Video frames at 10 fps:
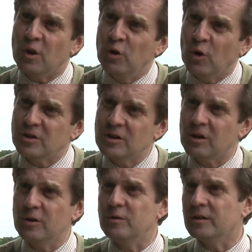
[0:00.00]
not
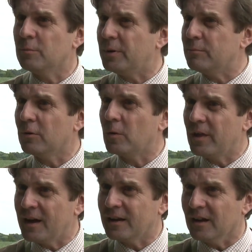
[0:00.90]
including the people with
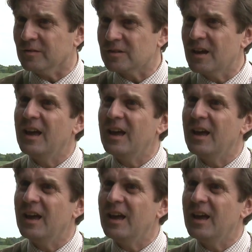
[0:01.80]
air guns.